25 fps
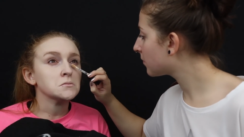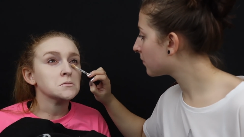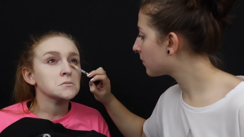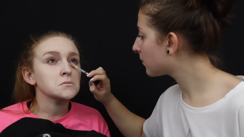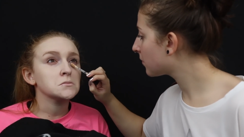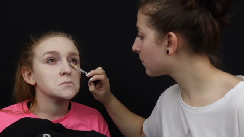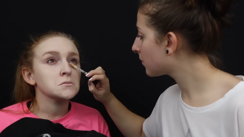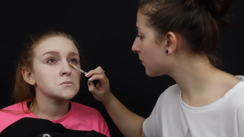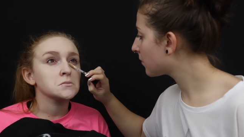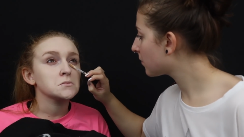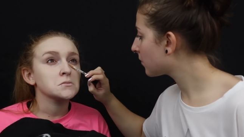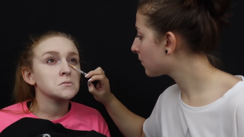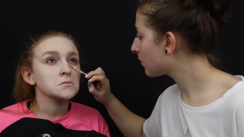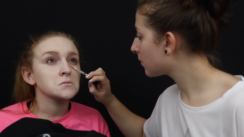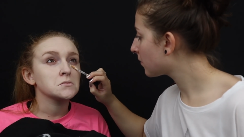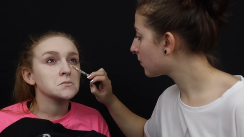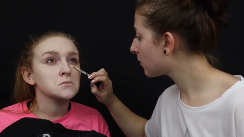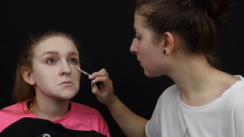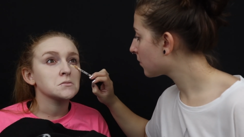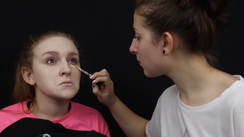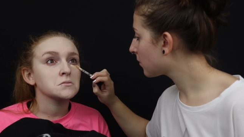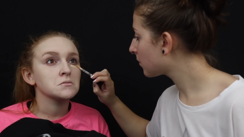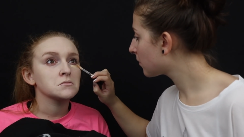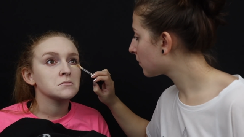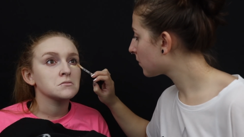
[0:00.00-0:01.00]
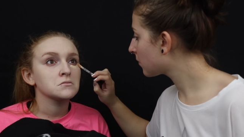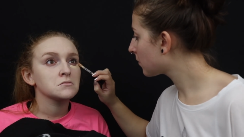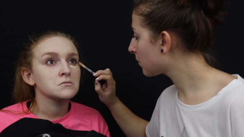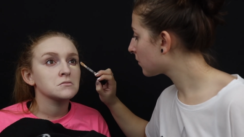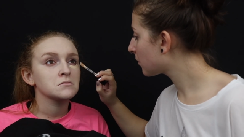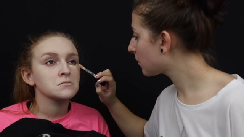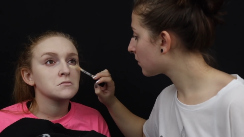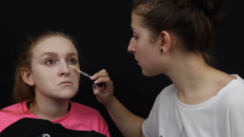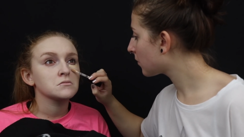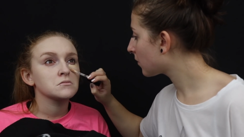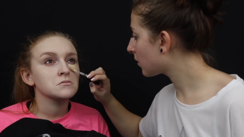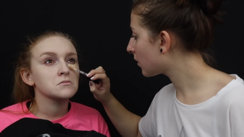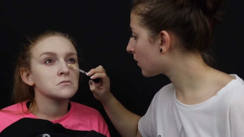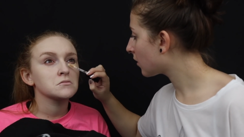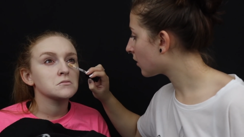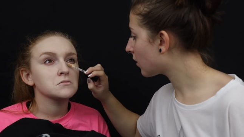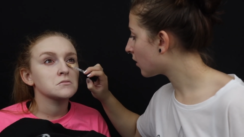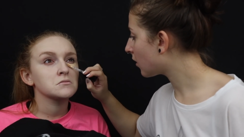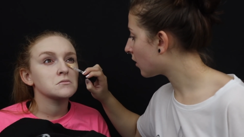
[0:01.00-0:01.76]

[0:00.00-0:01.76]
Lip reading: No one is speaking in this clip.